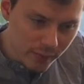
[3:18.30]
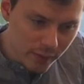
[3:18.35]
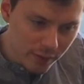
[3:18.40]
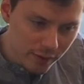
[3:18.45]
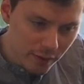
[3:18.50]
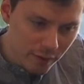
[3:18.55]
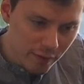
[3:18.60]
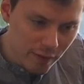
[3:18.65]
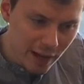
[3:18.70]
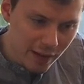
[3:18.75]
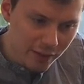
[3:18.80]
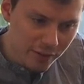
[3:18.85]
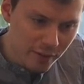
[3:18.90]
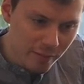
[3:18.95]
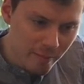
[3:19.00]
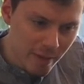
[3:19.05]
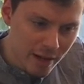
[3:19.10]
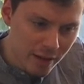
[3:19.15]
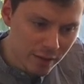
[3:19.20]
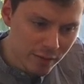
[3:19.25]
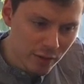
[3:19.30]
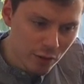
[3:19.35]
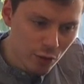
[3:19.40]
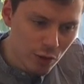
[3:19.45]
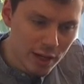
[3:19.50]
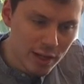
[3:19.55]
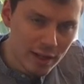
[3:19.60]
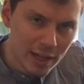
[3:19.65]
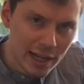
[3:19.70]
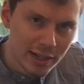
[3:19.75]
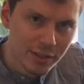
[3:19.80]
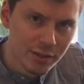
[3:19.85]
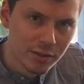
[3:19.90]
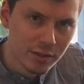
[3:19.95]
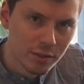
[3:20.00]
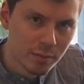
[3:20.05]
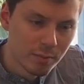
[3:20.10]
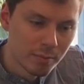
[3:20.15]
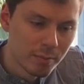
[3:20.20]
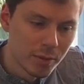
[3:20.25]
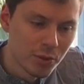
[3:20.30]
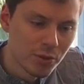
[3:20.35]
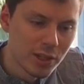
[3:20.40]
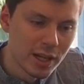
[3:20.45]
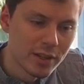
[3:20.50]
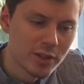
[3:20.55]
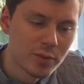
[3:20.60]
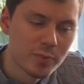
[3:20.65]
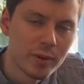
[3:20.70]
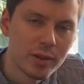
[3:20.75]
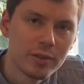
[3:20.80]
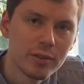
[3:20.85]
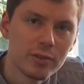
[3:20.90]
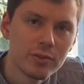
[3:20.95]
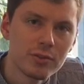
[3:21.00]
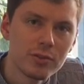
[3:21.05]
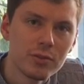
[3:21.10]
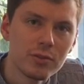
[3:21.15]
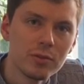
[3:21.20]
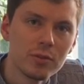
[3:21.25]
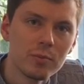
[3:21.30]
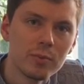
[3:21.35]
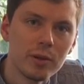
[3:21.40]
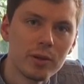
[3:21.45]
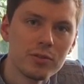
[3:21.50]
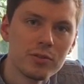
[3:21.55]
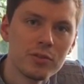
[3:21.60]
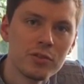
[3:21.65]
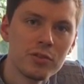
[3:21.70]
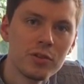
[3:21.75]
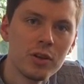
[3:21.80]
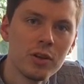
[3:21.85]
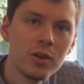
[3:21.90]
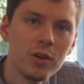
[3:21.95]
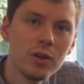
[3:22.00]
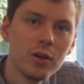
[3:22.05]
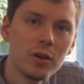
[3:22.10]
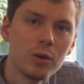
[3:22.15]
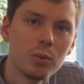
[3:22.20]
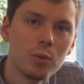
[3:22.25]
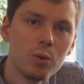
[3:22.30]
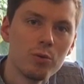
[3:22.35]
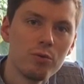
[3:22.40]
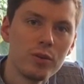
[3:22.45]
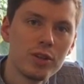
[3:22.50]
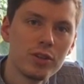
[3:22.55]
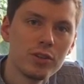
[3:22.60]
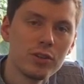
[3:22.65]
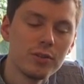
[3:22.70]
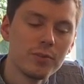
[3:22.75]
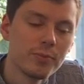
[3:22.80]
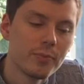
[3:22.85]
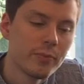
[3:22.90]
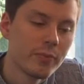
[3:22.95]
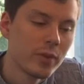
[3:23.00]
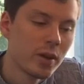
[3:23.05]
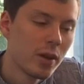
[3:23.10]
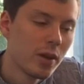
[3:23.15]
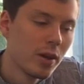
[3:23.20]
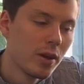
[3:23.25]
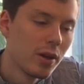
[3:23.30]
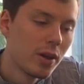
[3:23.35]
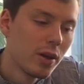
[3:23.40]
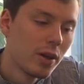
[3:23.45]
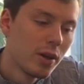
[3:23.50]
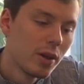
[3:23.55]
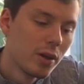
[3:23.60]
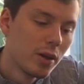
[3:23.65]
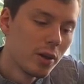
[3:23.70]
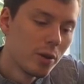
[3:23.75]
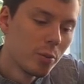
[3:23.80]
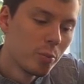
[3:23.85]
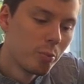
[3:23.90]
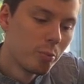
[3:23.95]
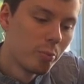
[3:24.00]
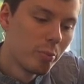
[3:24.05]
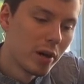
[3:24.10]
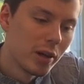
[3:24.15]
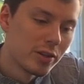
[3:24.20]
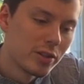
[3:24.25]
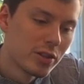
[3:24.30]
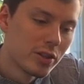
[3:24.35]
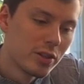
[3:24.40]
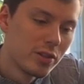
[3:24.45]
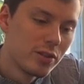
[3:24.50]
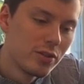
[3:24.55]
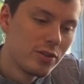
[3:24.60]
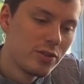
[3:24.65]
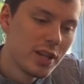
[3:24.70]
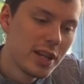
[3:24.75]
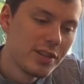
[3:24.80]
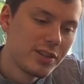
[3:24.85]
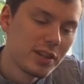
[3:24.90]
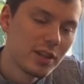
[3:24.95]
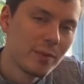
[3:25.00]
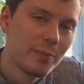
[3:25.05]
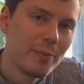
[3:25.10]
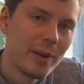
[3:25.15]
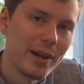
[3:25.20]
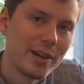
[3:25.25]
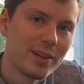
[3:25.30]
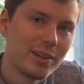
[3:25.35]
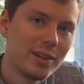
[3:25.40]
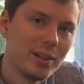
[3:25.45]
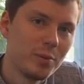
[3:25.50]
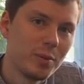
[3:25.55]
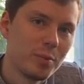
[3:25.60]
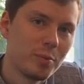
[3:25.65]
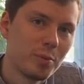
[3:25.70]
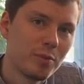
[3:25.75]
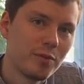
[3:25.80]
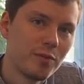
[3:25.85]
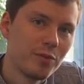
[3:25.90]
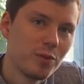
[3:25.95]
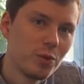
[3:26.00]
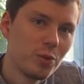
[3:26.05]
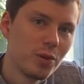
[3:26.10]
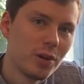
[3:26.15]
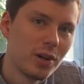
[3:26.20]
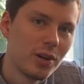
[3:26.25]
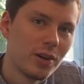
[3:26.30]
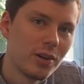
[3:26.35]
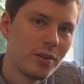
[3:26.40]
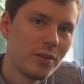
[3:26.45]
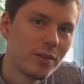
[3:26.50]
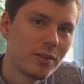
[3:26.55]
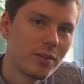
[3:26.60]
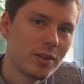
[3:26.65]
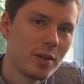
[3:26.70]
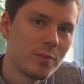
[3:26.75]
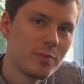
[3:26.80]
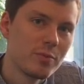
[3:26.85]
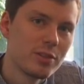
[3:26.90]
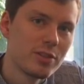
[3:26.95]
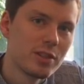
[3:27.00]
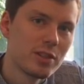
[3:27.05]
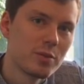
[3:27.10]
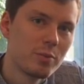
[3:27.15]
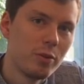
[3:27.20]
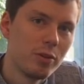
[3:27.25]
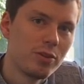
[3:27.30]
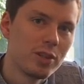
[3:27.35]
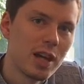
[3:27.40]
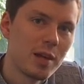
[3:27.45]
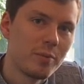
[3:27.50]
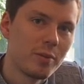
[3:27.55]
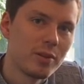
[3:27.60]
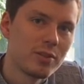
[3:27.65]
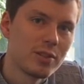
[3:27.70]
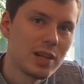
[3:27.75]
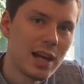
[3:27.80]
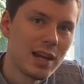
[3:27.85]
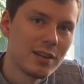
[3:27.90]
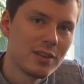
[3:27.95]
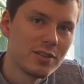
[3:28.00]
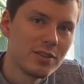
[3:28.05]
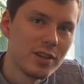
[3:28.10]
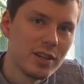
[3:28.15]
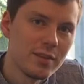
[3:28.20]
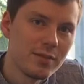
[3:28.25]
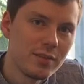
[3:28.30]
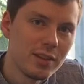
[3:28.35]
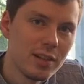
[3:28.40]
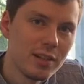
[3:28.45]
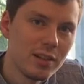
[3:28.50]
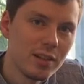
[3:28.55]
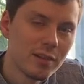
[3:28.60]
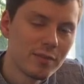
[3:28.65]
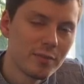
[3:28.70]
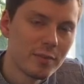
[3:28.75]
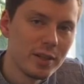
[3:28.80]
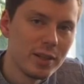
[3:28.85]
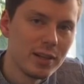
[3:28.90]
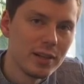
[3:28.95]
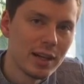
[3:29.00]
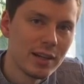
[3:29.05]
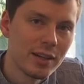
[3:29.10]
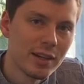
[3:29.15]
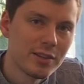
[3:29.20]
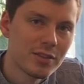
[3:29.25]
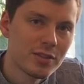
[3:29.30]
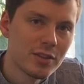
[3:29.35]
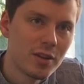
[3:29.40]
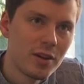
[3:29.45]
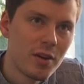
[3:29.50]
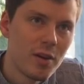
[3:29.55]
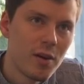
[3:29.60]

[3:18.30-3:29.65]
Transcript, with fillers: the fact that many of the great Latin motets by those two composers were written but dating back a little bit before her comes this motet by Tallis, If Ye Love Me, and that's